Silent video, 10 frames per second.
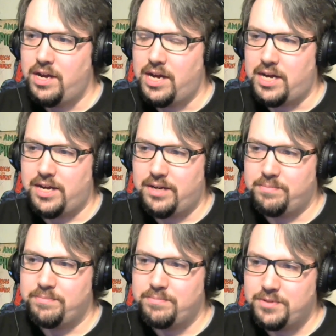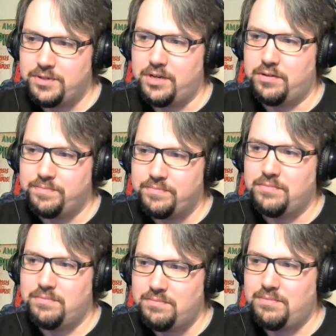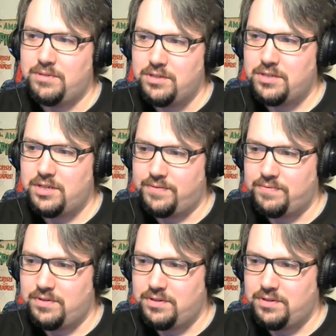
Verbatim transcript: Um, so, good stuff.